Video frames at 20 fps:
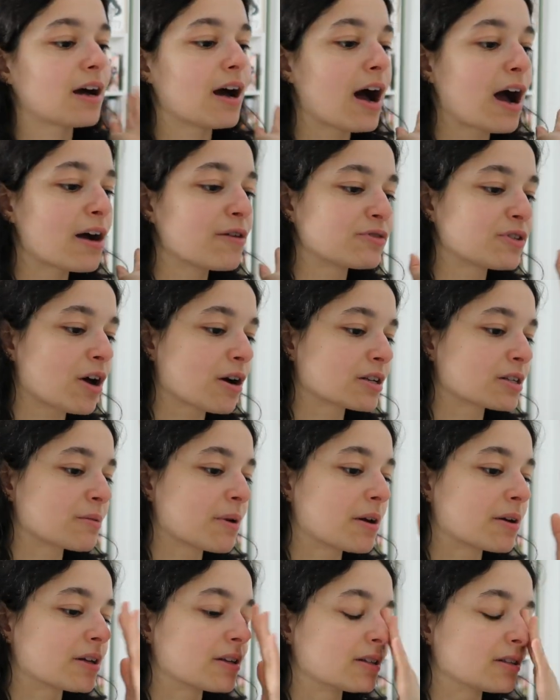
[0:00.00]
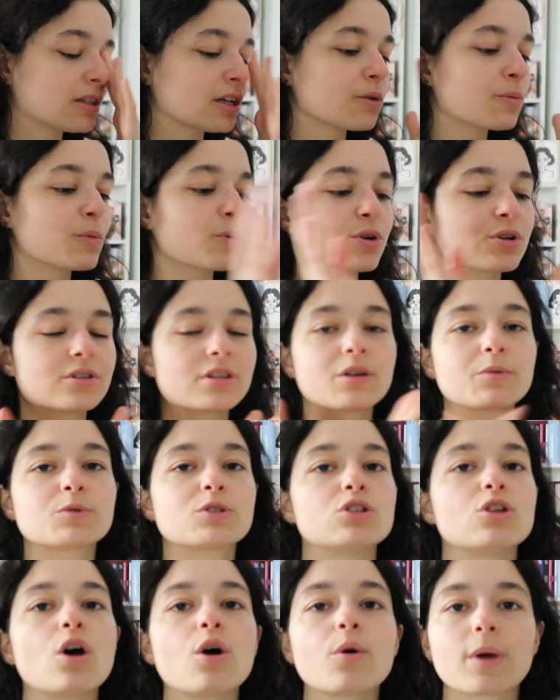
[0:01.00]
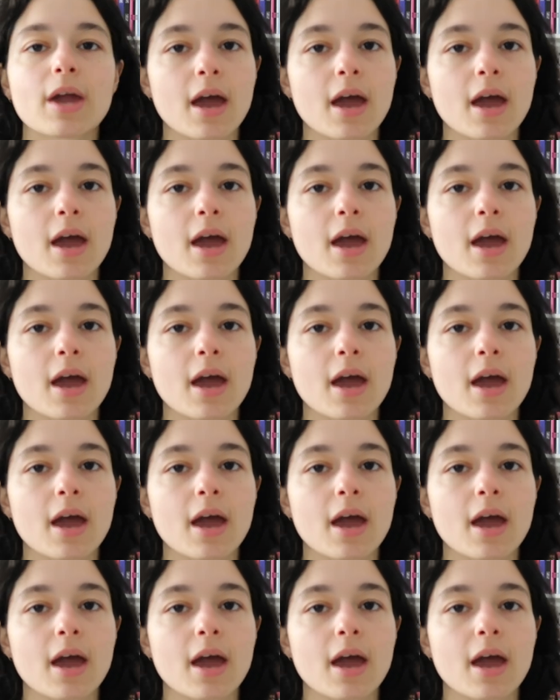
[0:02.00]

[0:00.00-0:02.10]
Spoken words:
I've talked about it. There was no